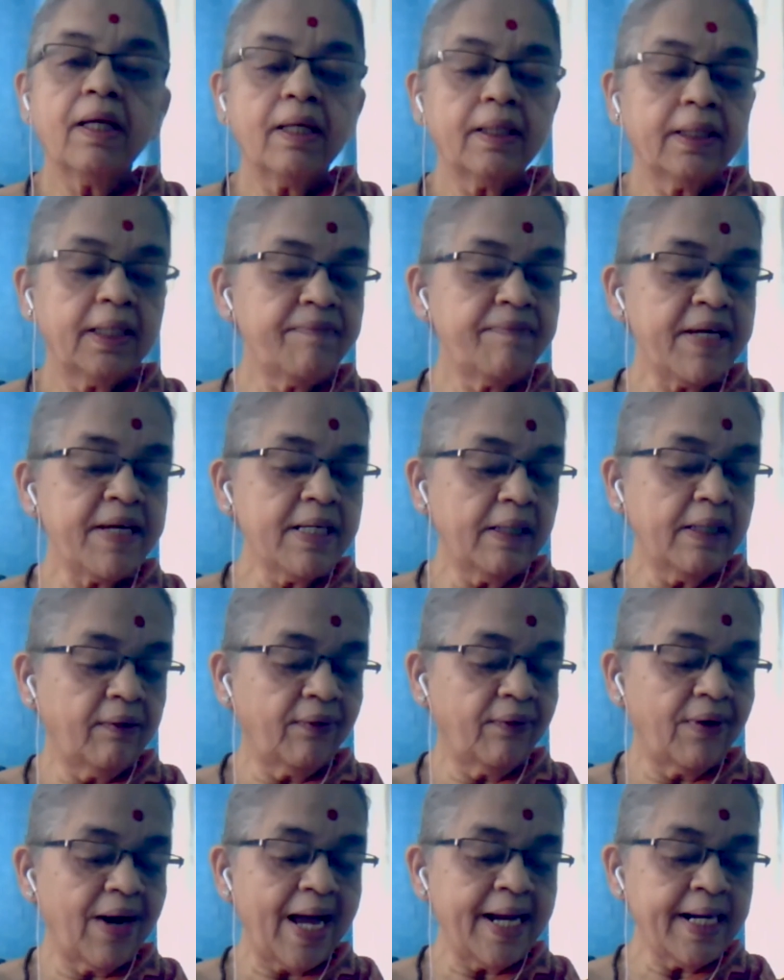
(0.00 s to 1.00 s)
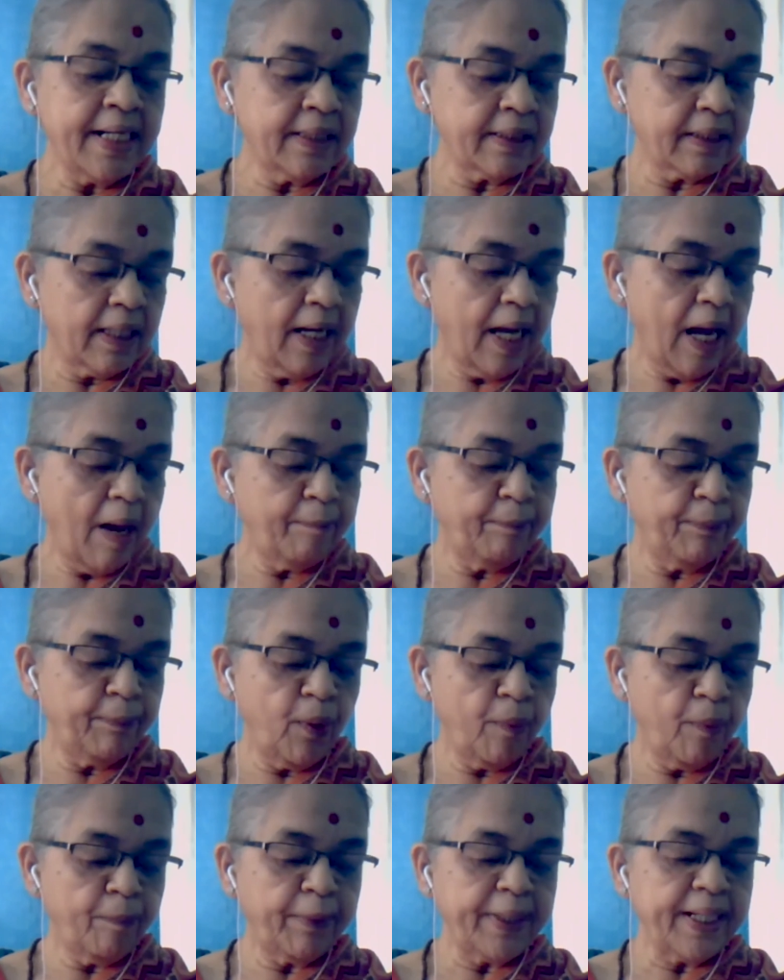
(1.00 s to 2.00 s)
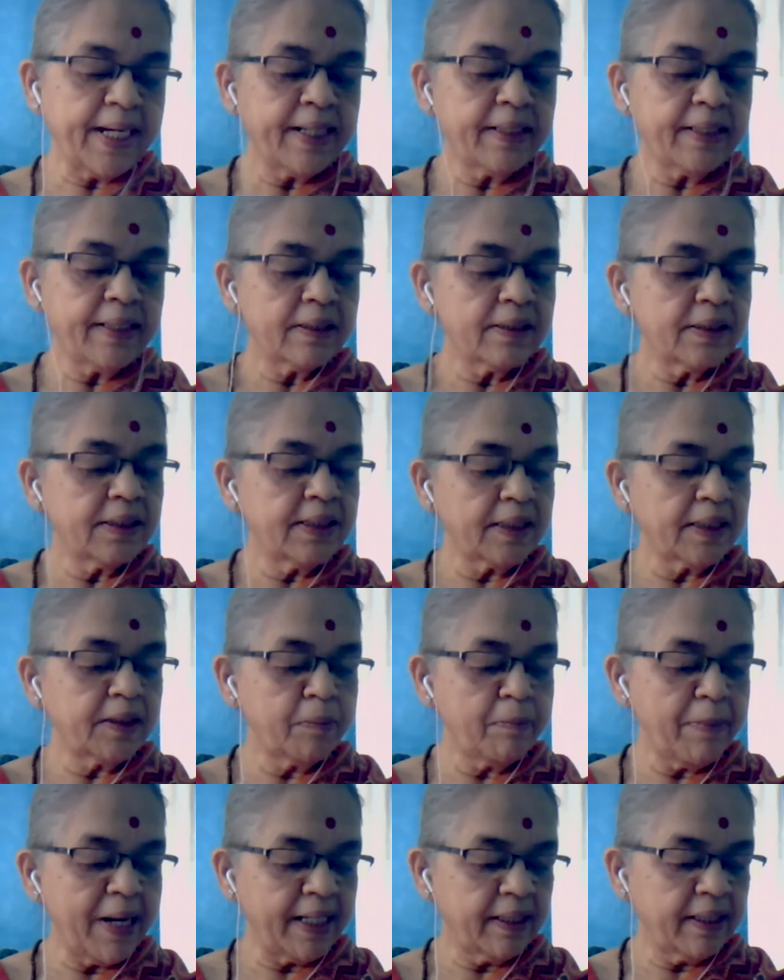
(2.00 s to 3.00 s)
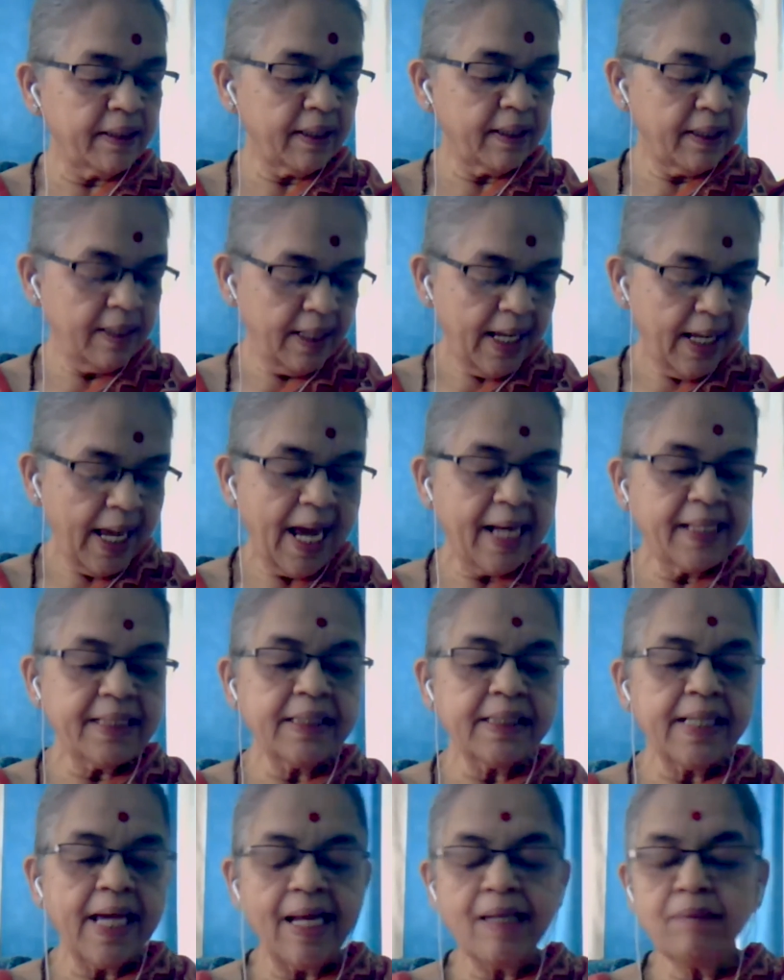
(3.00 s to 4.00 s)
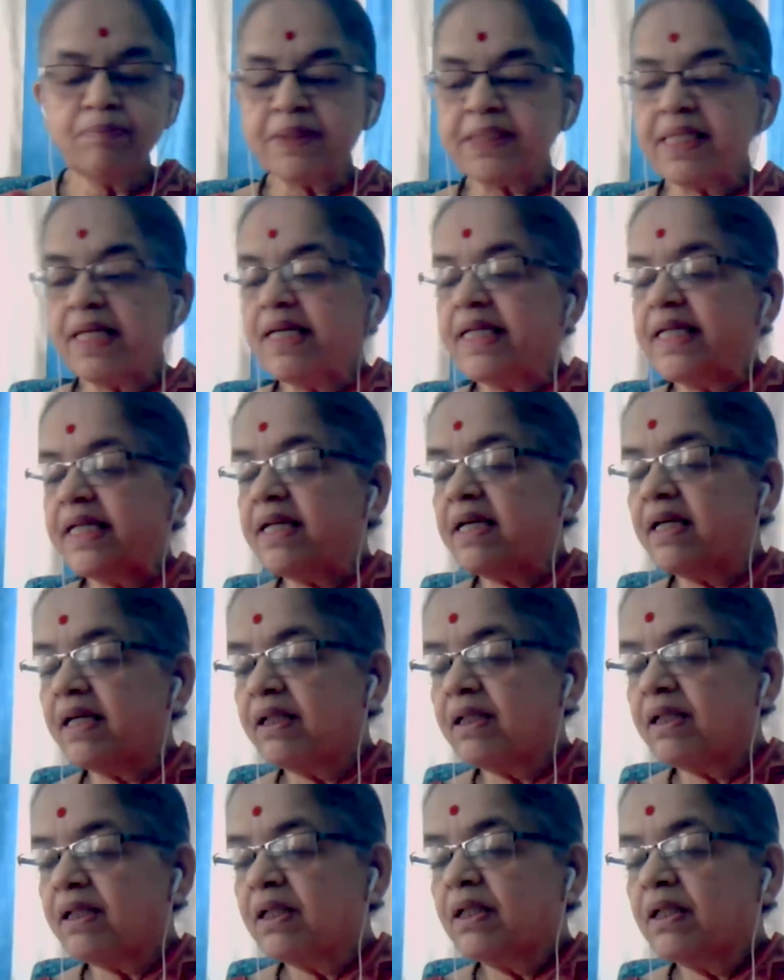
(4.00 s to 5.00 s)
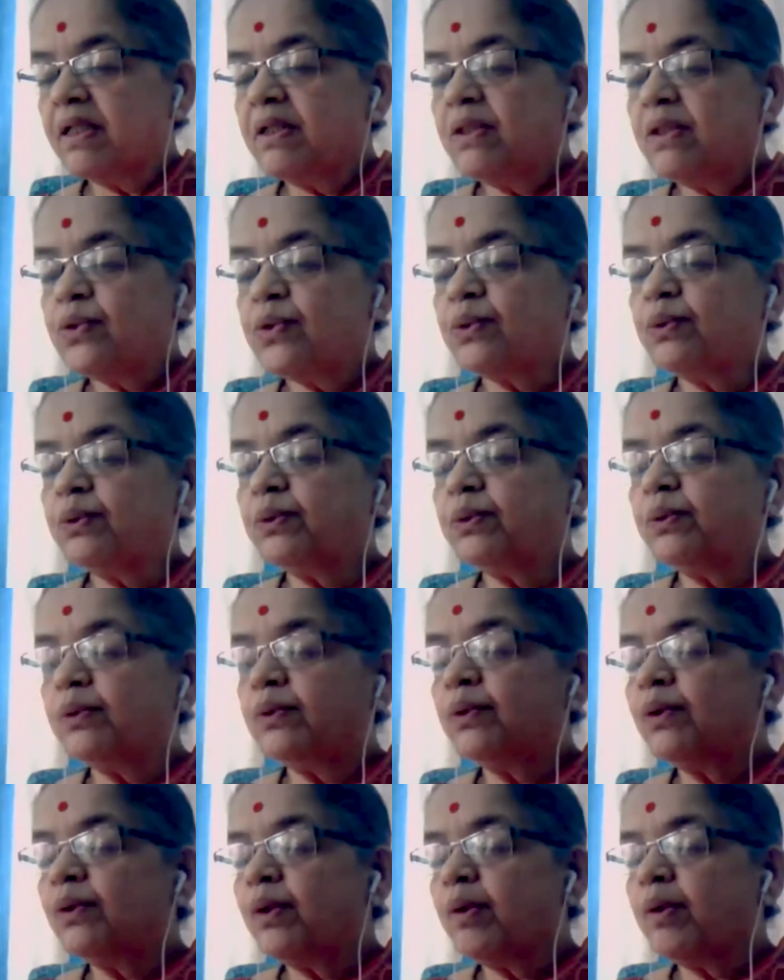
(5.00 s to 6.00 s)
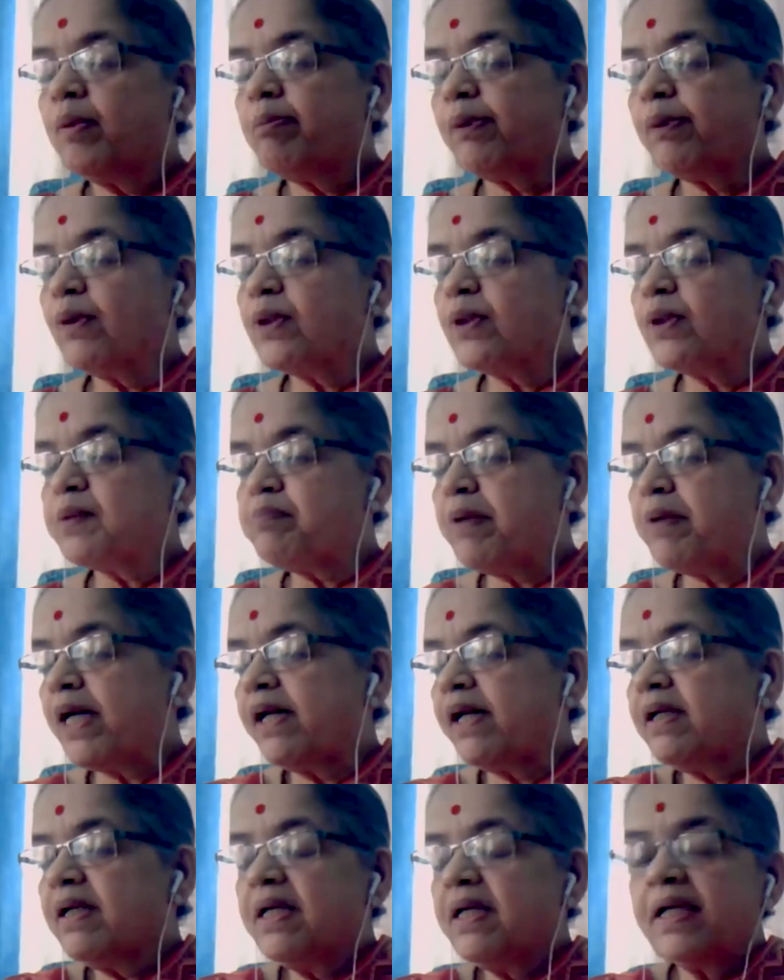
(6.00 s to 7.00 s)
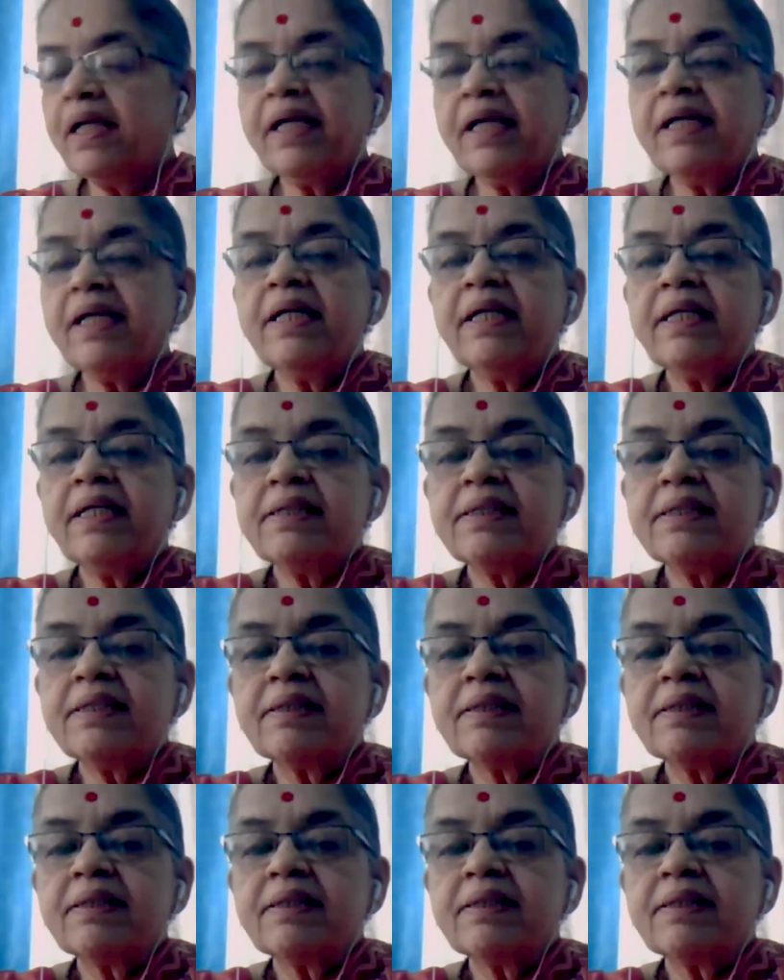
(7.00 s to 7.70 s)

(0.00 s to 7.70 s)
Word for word: giving right appropriate judgment and it helps the leader to prosper in his